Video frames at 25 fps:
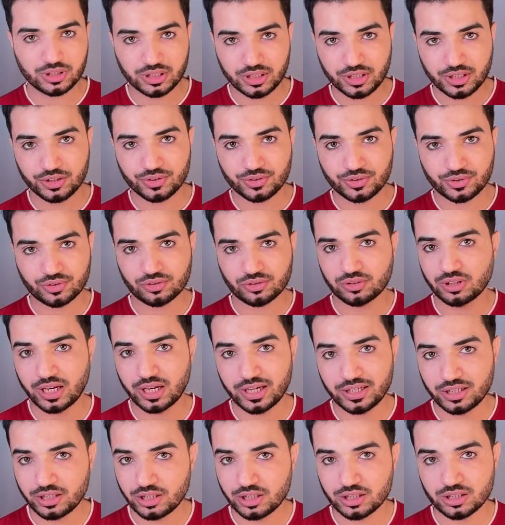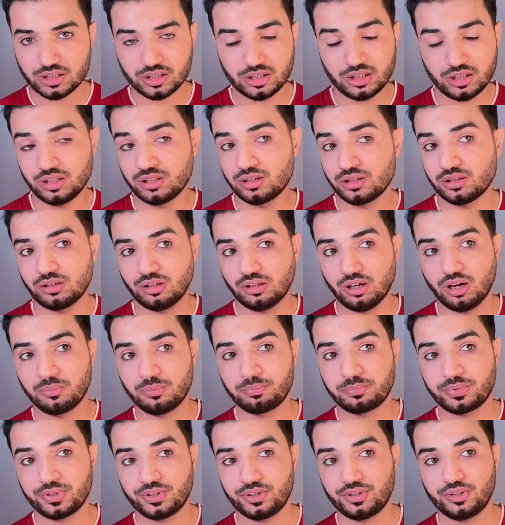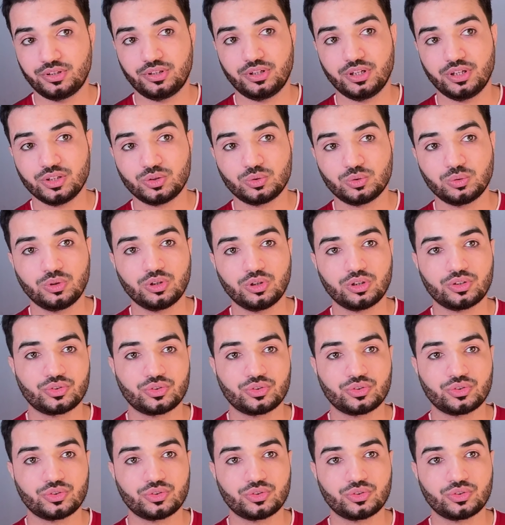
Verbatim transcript: is sliding in DOP network,